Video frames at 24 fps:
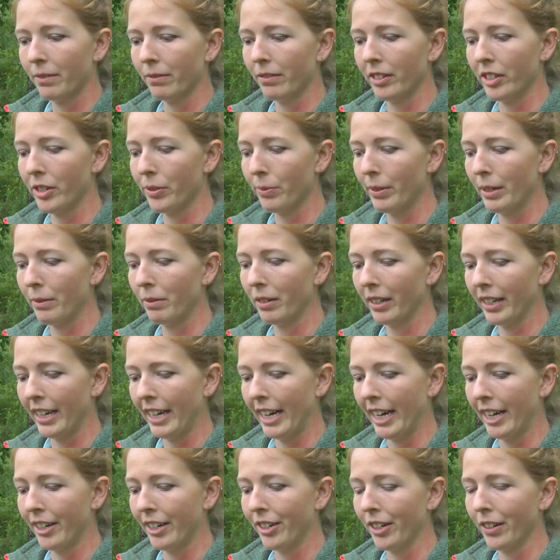which we will
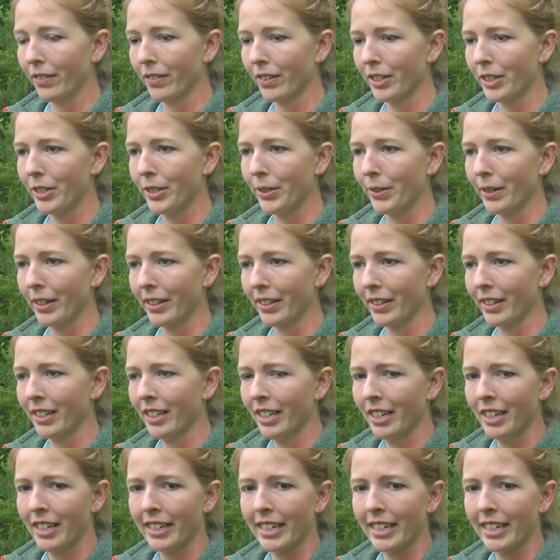hand over to our